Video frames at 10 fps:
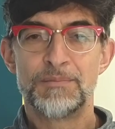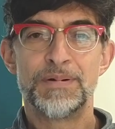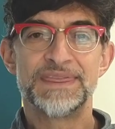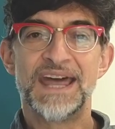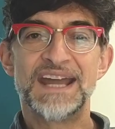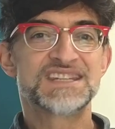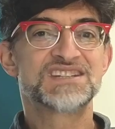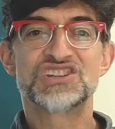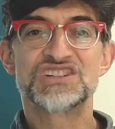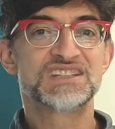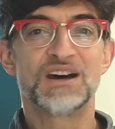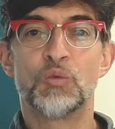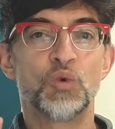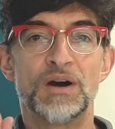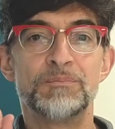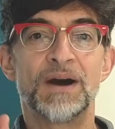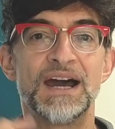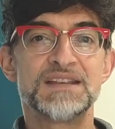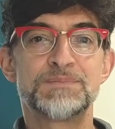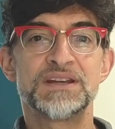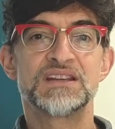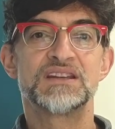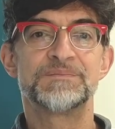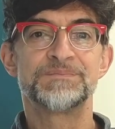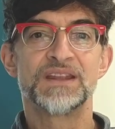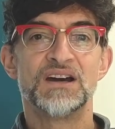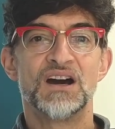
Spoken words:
But that's just, in my opinion,